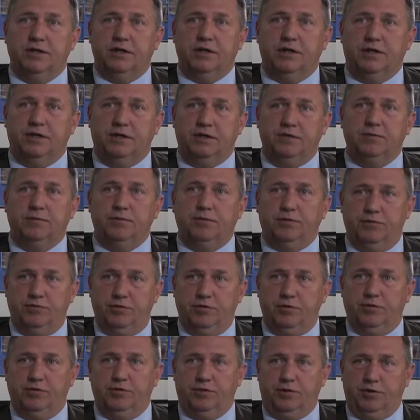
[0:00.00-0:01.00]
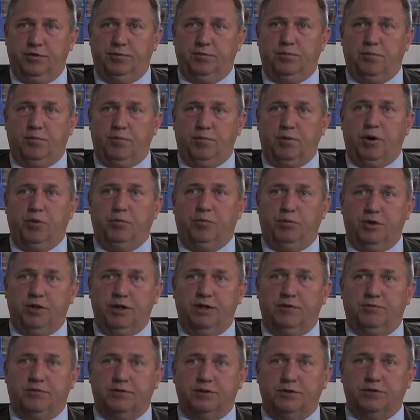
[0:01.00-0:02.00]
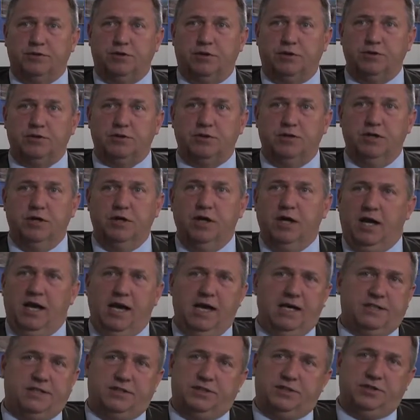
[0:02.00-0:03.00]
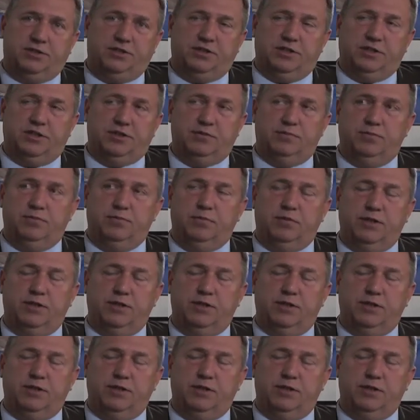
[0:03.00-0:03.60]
the appropriate infrastructure, as the